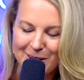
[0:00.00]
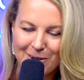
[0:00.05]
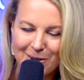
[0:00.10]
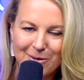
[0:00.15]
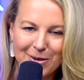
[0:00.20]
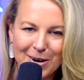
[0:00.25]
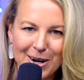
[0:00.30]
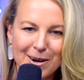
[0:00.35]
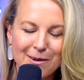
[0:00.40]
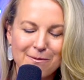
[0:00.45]
a
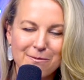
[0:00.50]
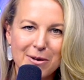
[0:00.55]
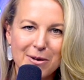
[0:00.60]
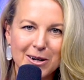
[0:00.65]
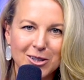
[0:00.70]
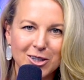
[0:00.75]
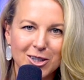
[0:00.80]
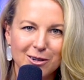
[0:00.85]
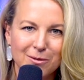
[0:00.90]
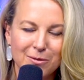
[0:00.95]
very
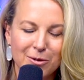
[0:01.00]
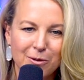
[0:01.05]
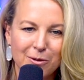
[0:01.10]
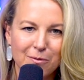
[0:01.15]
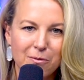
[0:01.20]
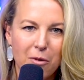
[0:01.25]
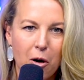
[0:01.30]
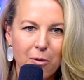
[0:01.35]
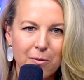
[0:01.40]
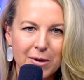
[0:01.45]
impressionable
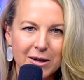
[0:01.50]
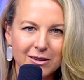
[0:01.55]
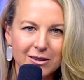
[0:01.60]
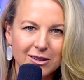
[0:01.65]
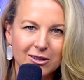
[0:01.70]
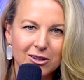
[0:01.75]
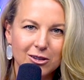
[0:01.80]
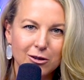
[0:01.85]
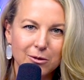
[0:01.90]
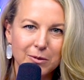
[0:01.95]

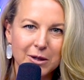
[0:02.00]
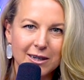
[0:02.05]
moment too,